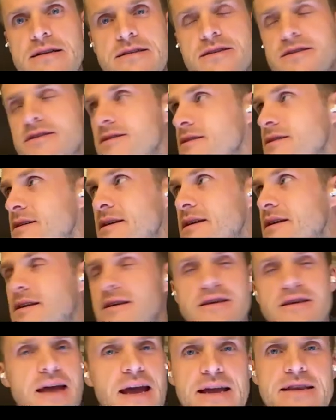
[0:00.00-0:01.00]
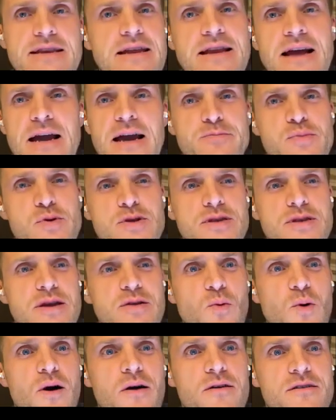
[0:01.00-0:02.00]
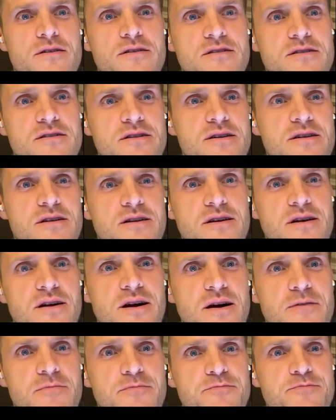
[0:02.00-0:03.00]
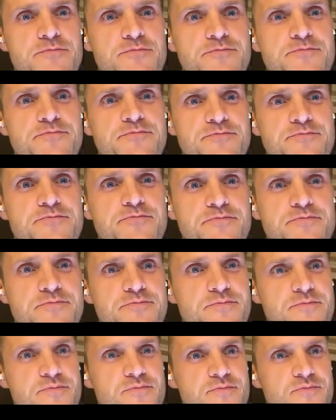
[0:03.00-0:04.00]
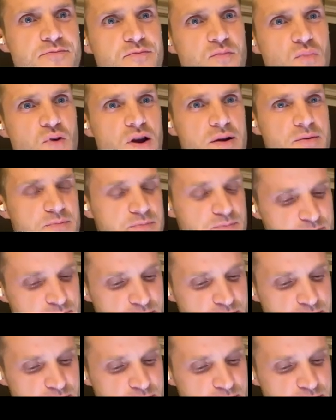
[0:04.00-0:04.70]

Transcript: It's 99% water, right?